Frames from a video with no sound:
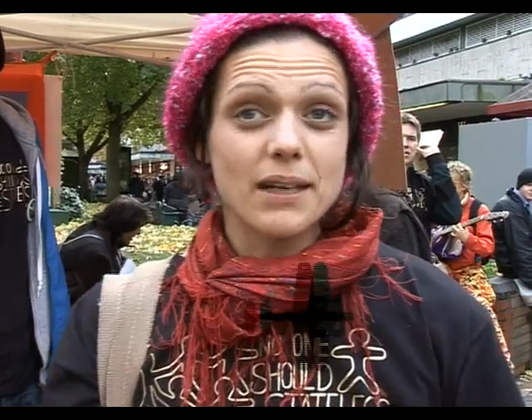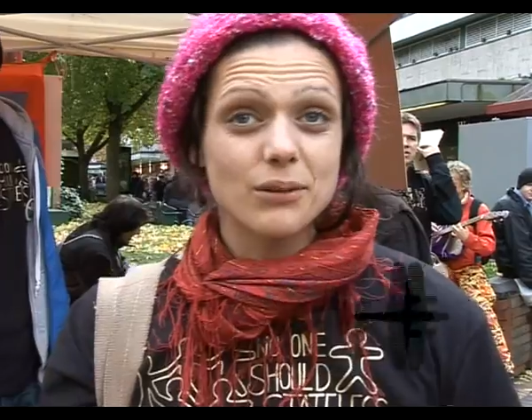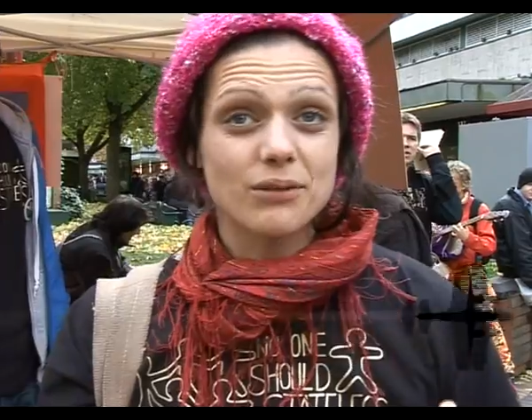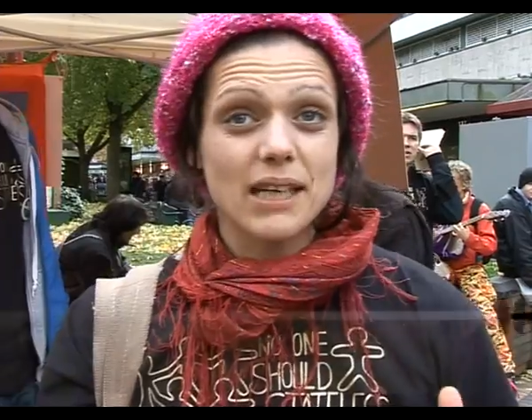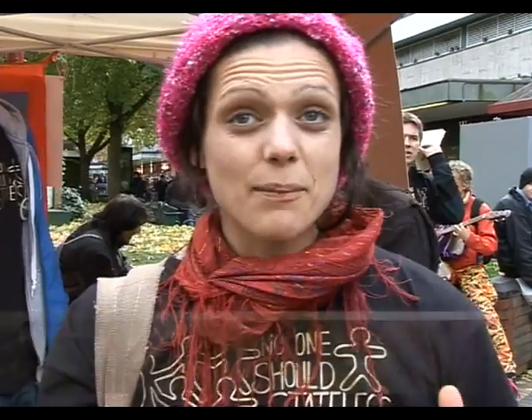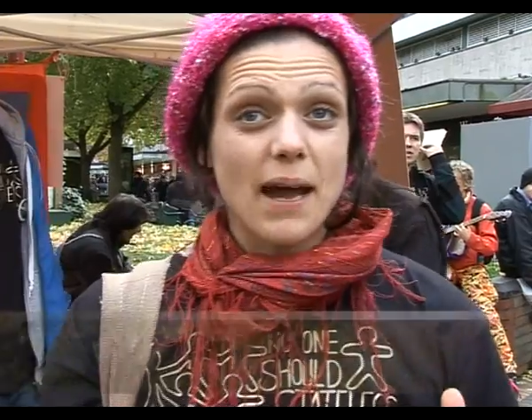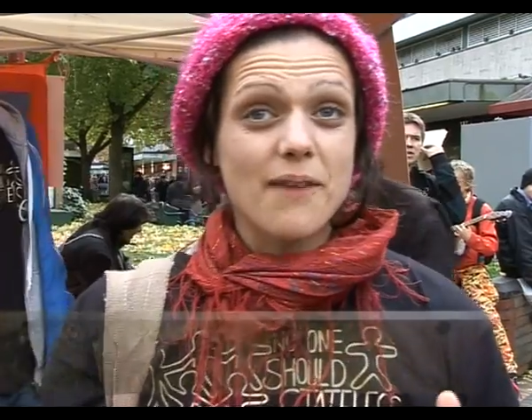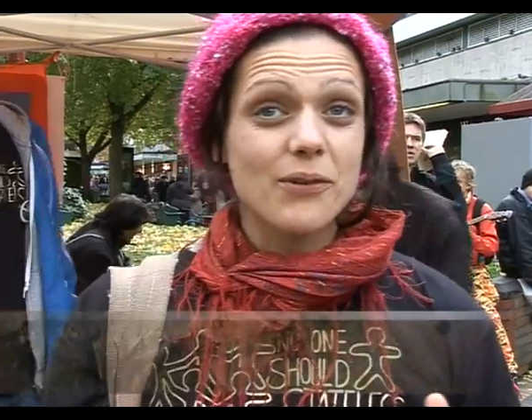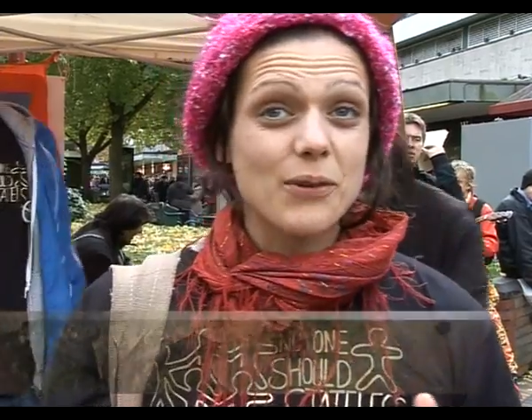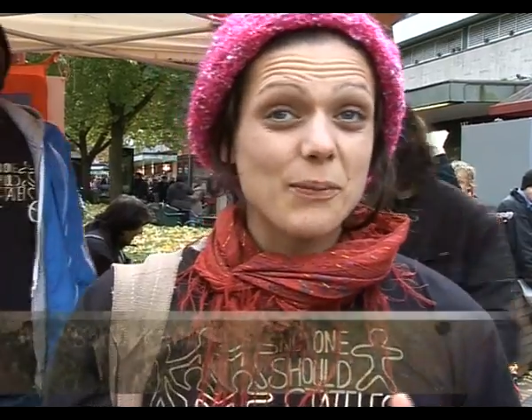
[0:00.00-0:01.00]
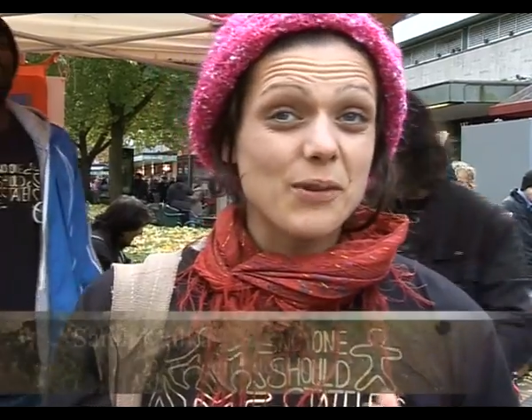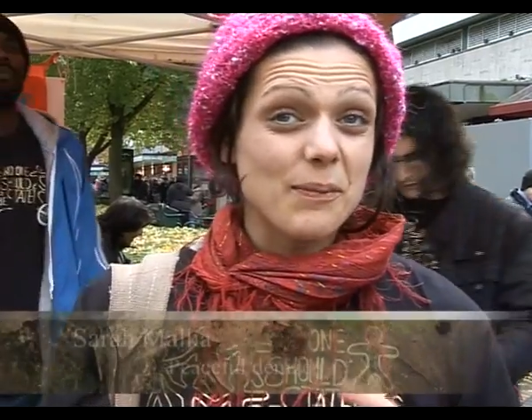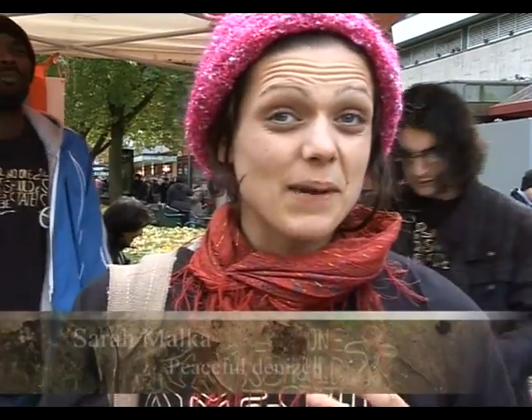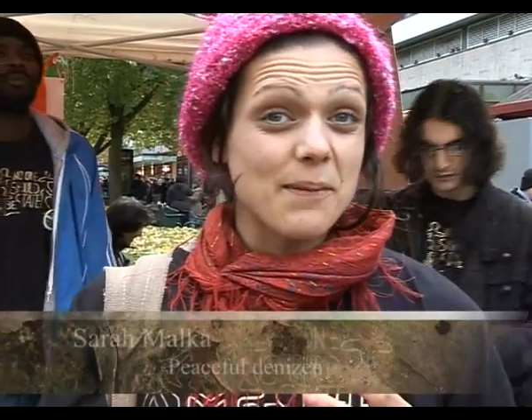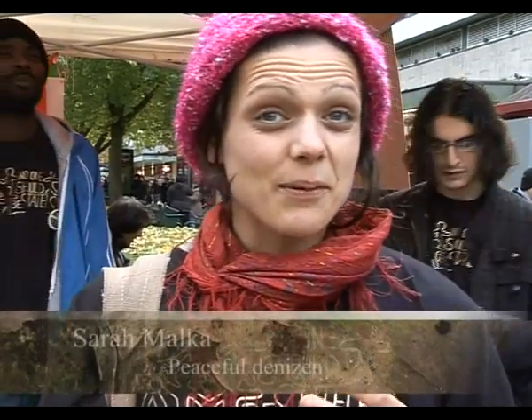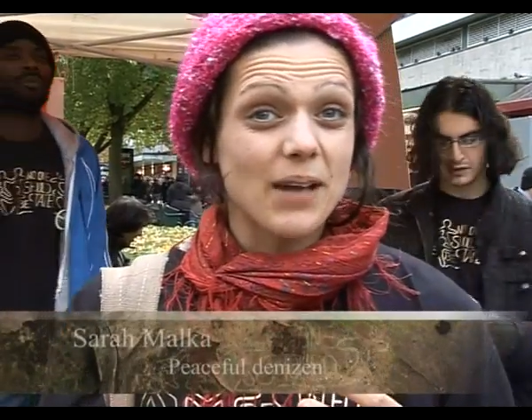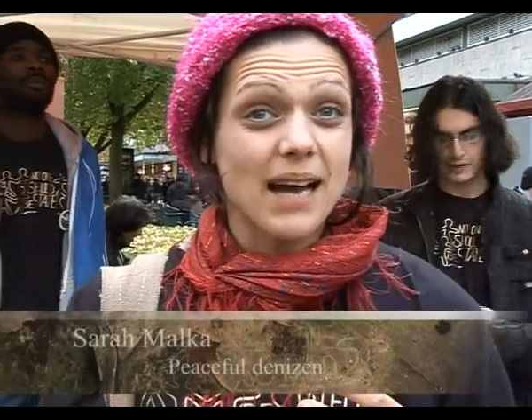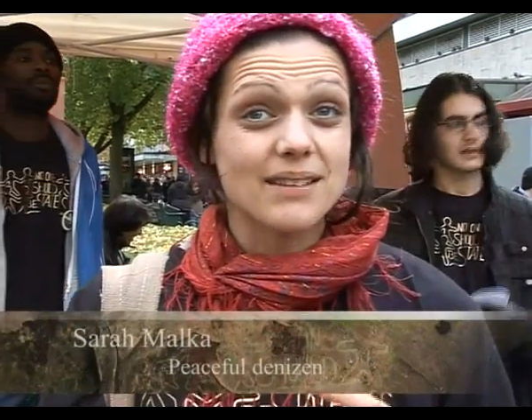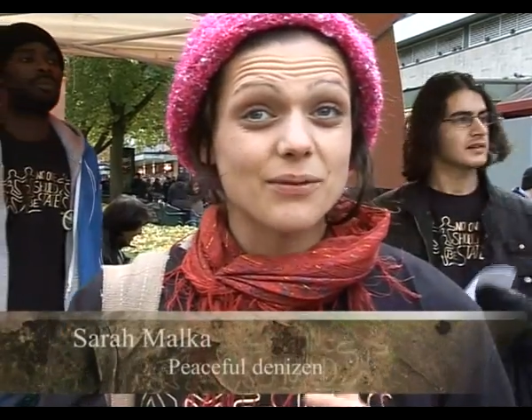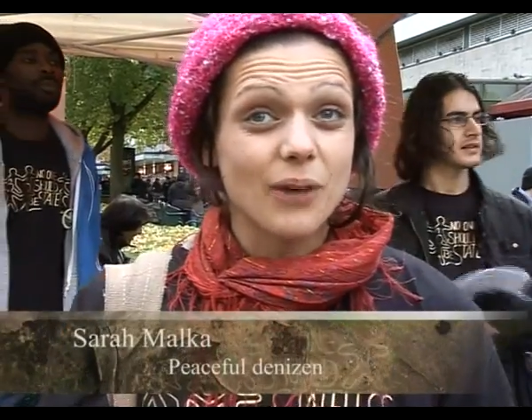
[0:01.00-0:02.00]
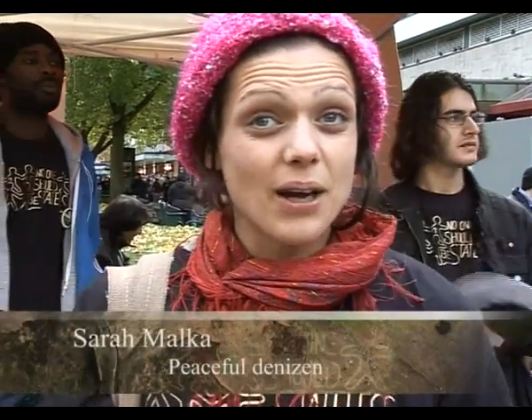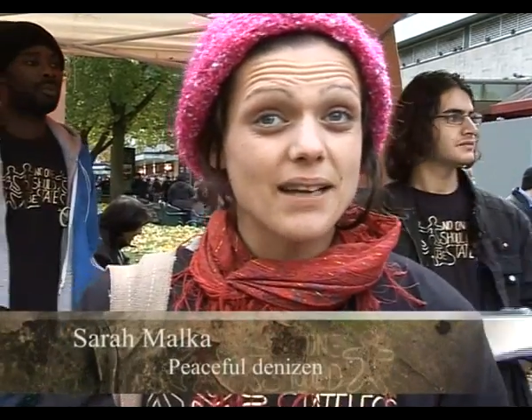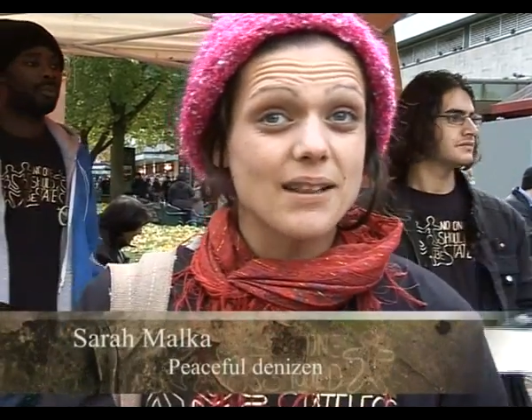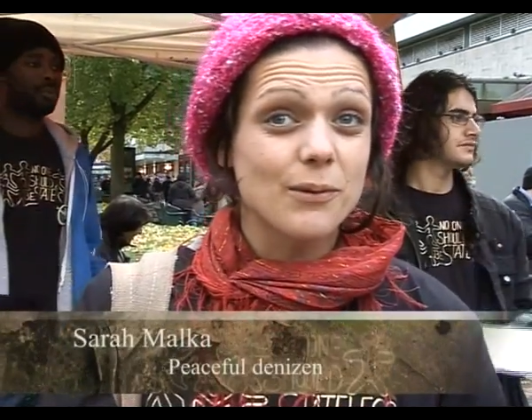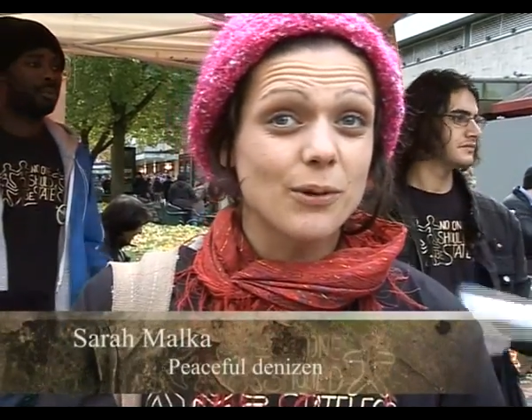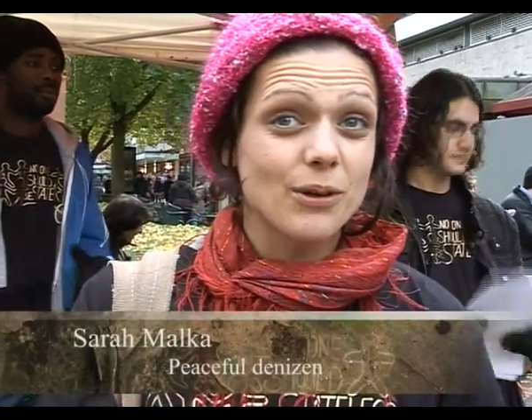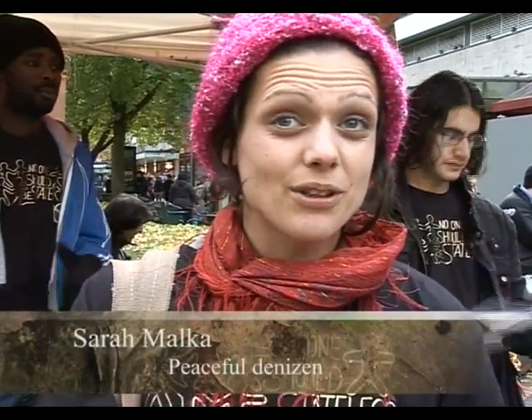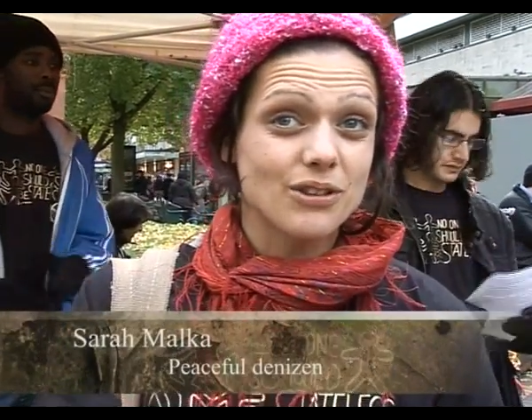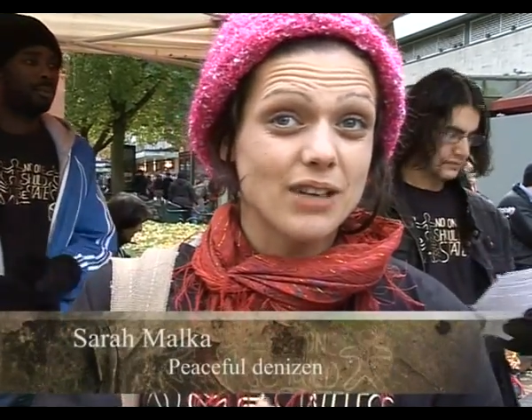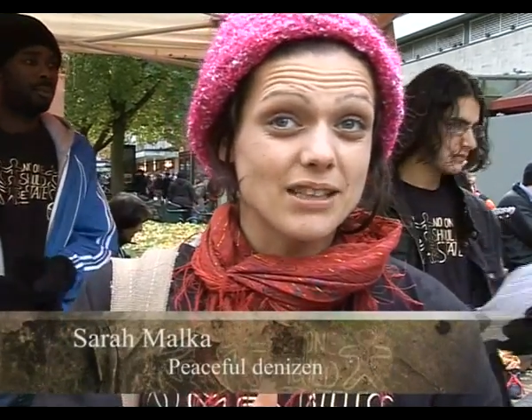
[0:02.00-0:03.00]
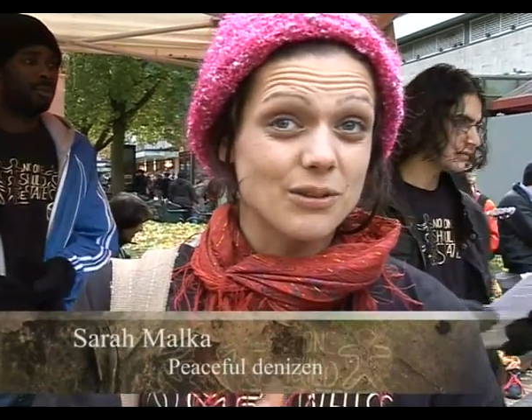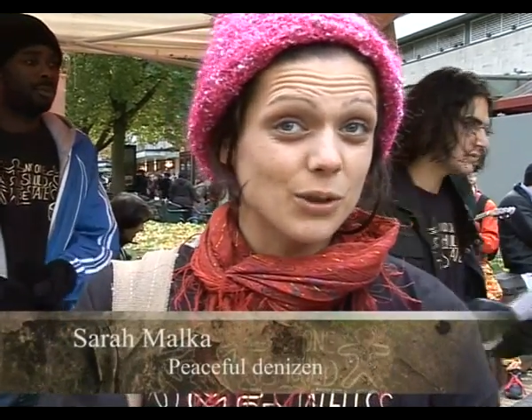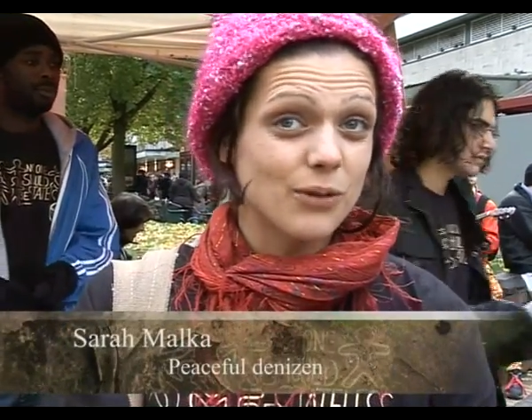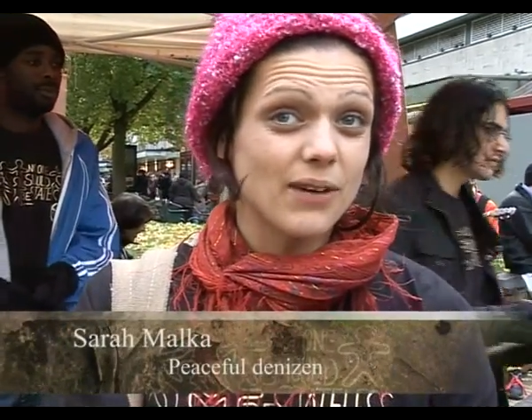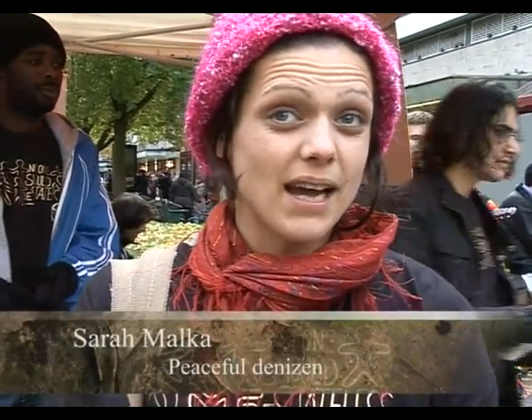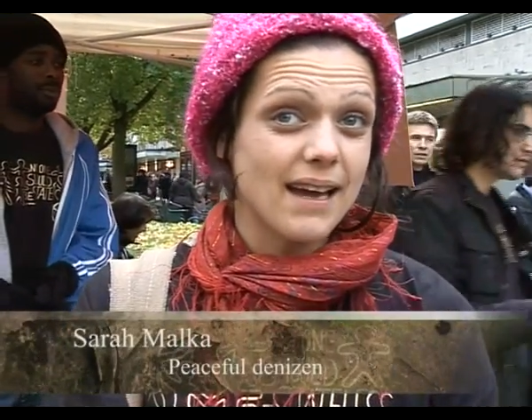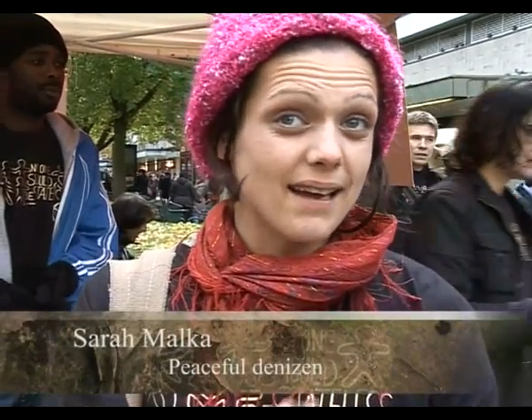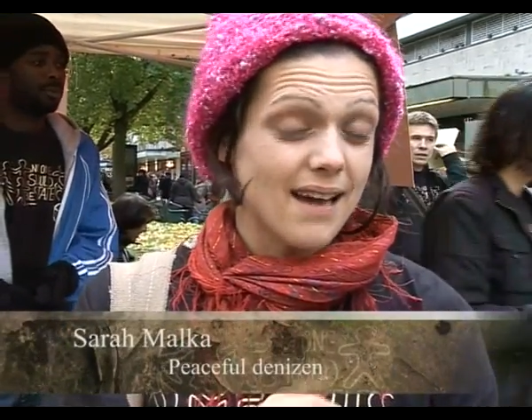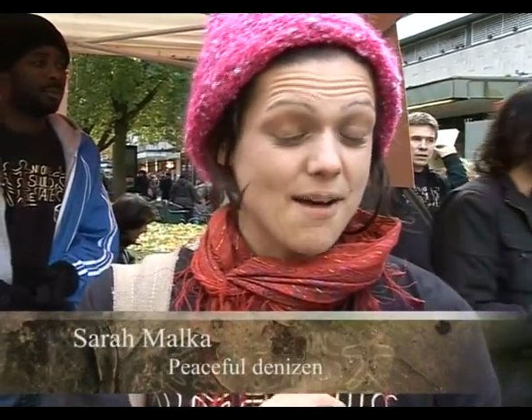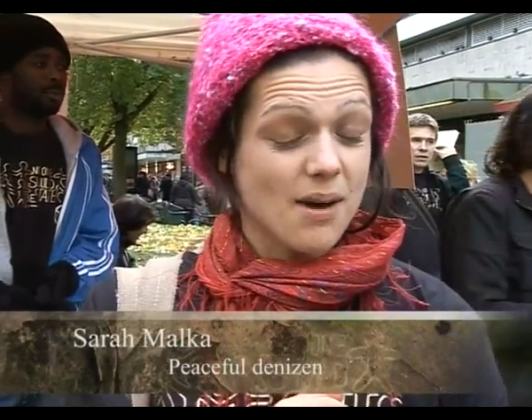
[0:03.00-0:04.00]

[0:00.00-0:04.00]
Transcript: It was really painful for the people that had to fight in the war, the trench warfare.